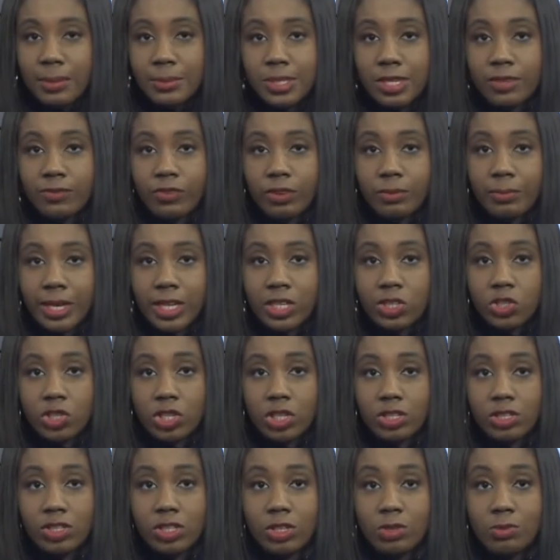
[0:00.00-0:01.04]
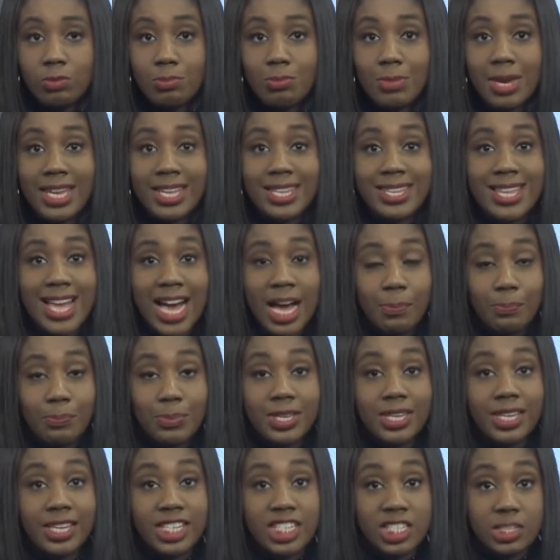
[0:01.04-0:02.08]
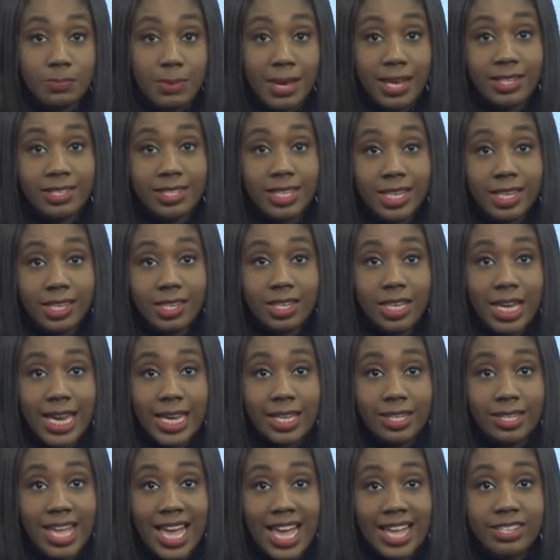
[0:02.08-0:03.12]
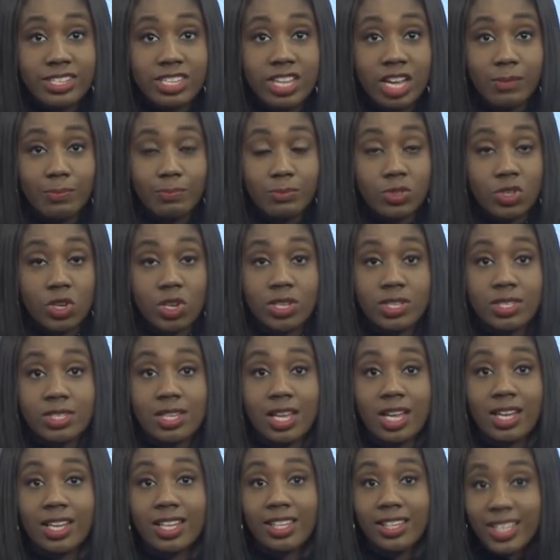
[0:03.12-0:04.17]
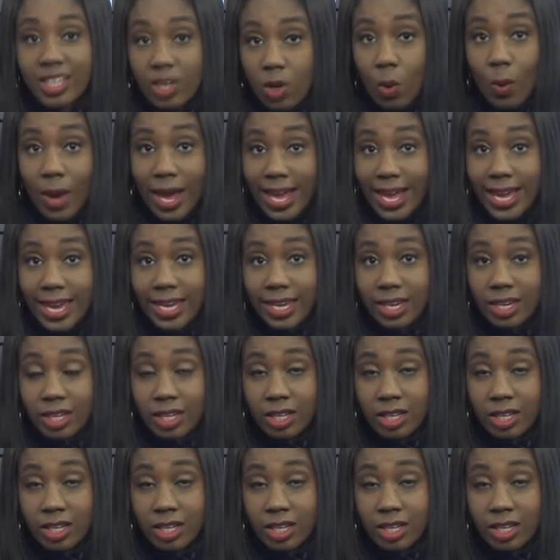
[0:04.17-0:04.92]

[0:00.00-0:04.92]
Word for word: information you may not be expecting can end up just a click away.